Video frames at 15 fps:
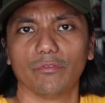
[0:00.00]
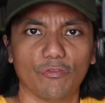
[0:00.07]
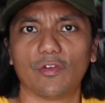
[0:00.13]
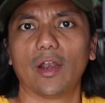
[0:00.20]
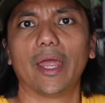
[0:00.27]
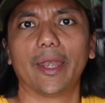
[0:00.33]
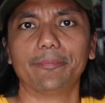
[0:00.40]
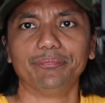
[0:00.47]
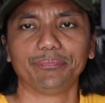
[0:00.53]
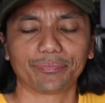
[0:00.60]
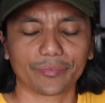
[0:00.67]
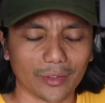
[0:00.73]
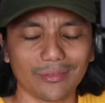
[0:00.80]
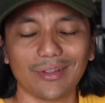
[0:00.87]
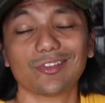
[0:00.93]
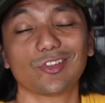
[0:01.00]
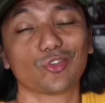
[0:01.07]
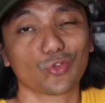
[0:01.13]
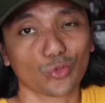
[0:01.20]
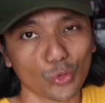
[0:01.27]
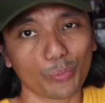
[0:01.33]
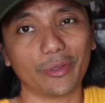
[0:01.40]
flood. And that's a
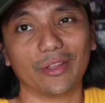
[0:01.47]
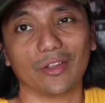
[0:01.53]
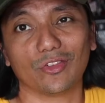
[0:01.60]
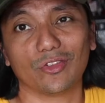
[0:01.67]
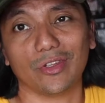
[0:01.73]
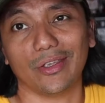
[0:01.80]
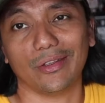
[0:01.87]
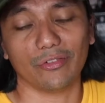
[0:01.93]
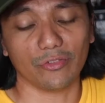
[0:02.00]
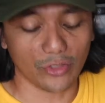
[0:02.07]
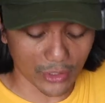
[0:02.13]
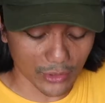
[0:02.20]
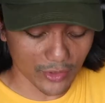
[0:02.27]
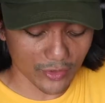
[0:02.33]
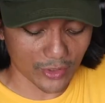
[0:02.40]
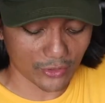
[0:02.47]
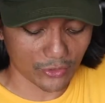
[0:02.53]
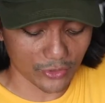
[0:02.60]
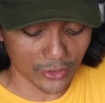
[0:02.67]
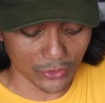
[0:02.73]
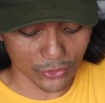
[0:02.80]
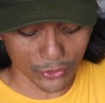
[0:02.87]
stupid thing to say, ridiculous thing to
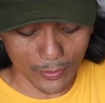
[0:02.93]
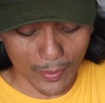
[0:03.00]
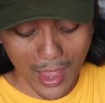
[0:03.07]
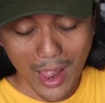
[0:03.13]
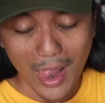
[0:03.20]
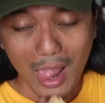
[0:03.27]
say. So